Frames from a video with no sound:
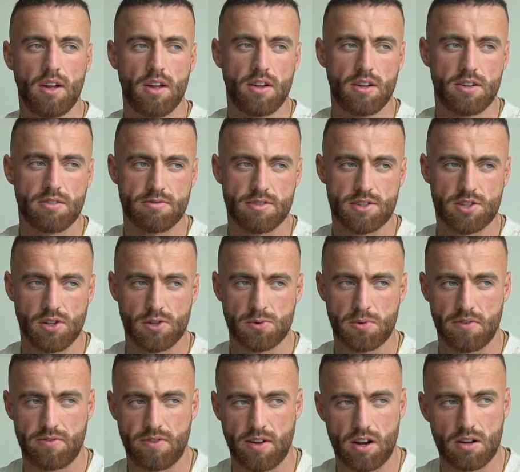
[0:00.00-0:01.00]
the results
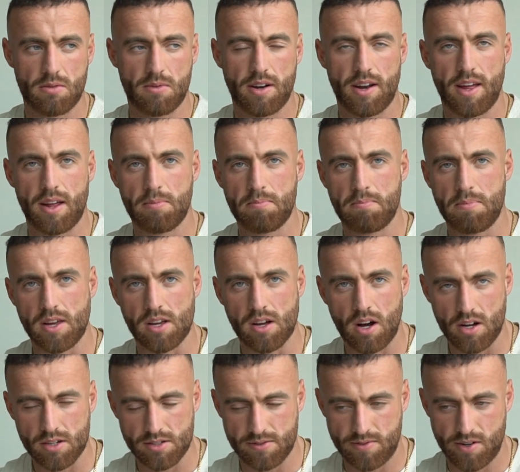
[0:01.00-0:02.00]
will follow. And then
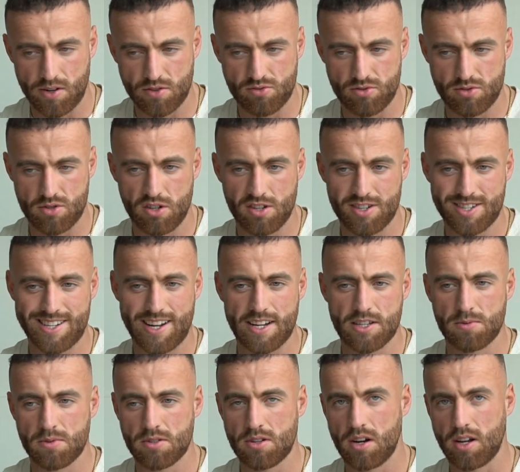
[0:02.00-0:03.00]
because of those results,
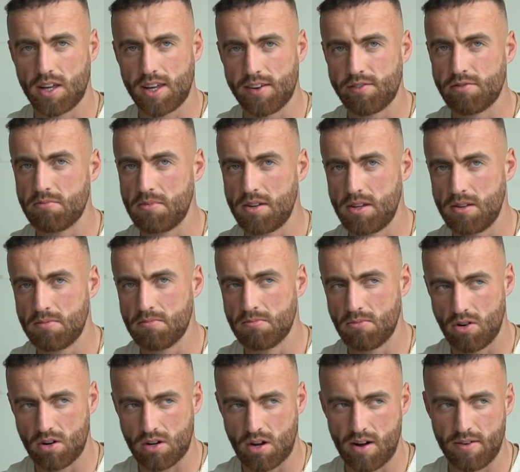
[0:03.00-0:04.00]
that's what's kind of giving me
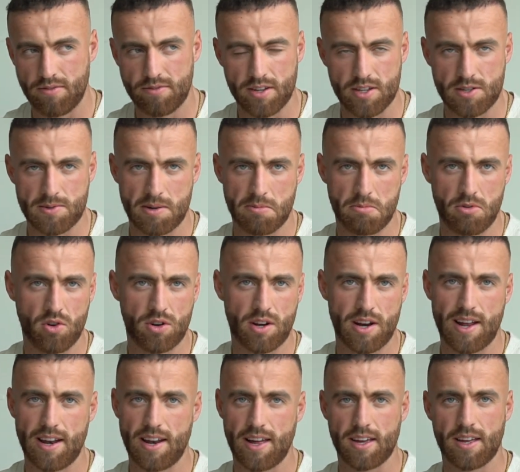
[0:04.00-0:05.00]
more confidence when I'm looking
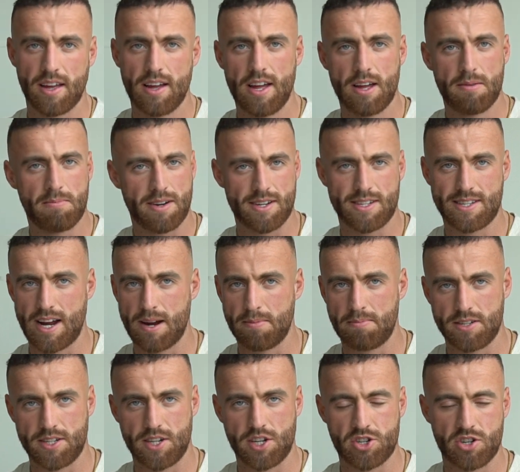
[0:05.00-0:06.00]
at like my start
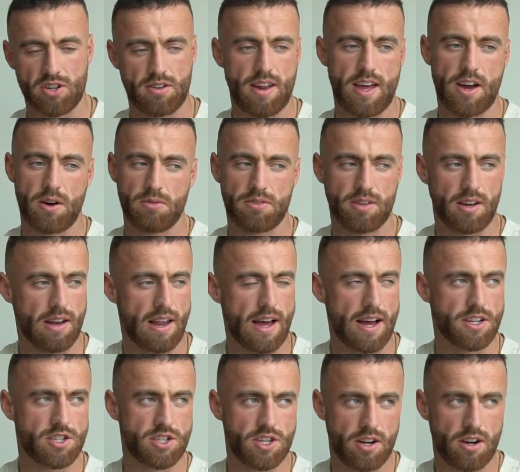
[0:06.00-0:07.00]
position now to
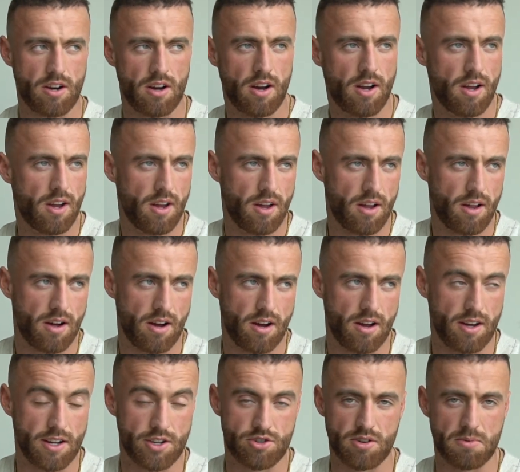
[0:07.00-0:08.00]
last year. I
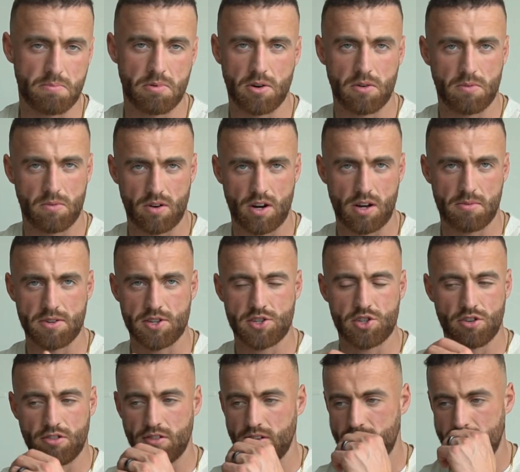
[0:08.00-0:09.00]
literally put one on my
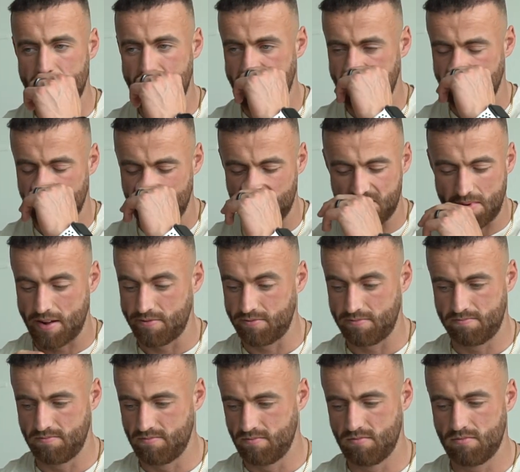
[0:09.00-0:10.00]
story today and
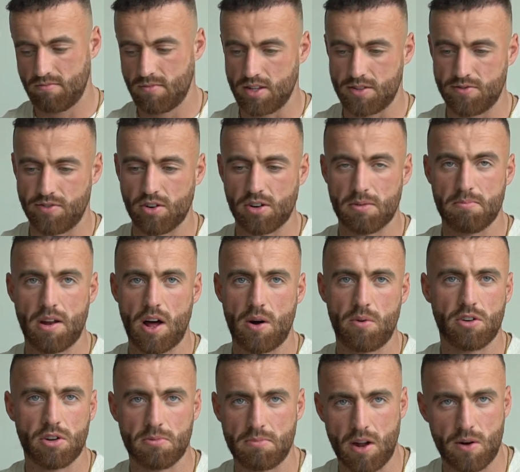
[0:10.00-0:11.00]
it's fucking
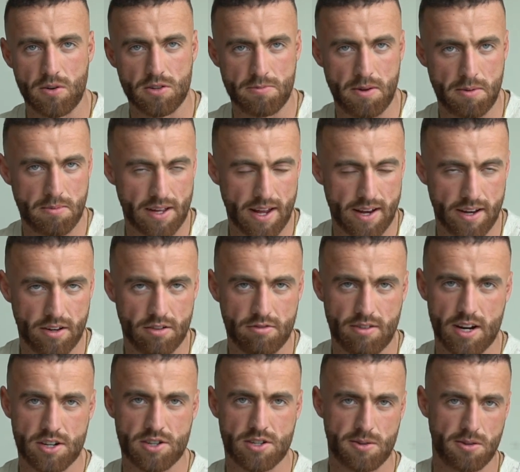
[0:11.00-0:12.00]
blowing up, loads of people getting
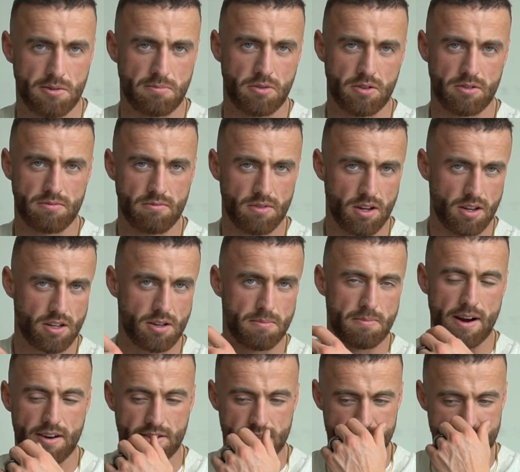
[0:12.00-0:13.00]
interactions, so I put
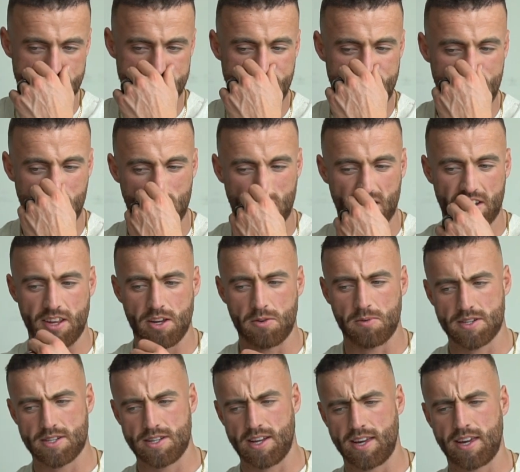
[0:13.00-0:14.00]
comparisons there, but I think it
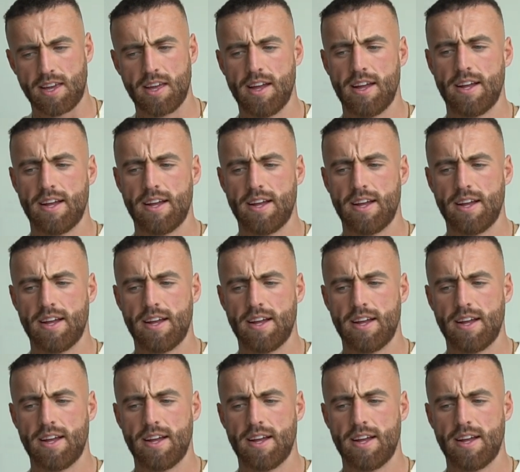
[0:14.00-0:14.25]
was like